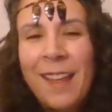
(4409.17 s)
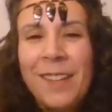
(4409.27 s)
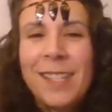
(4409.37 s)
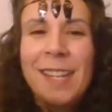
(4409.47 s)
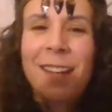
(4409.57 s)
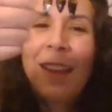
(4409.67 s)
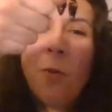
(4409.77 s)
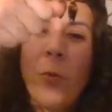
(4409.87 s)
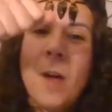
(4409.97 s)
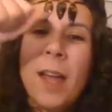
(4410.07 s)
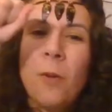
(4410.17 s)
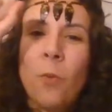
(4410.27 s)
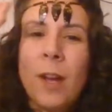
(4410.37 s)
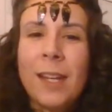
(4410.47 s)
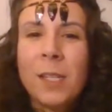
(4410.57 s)
seeing like
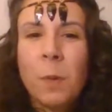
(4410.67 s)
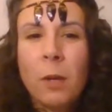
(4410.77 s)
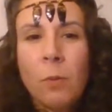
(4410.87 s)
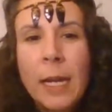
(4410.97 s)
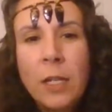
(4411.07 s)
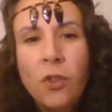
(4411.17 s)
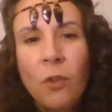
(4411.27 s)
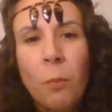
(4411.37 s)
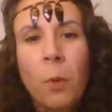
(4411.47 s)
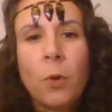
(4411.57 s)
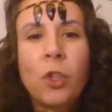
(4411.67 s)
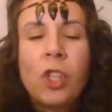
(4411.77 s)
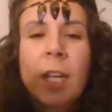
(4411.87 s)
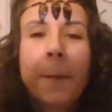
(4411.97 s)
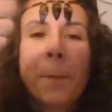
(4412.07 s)
what is my range of
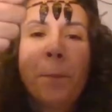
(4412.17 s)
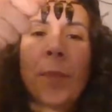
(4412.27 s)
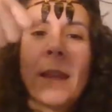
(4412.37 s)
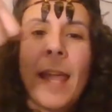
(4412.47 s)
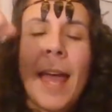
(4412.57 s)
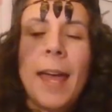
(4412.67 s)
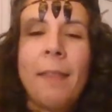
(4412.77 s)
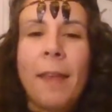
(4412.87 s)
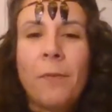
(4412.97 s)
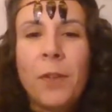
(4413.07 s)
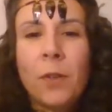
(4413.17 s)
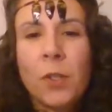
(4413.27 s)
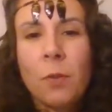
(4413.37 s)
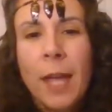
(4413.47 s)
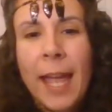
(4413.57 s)
motion, that feels
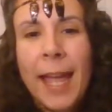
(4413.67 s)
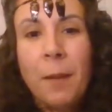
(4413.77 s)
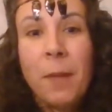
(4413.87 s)
okay.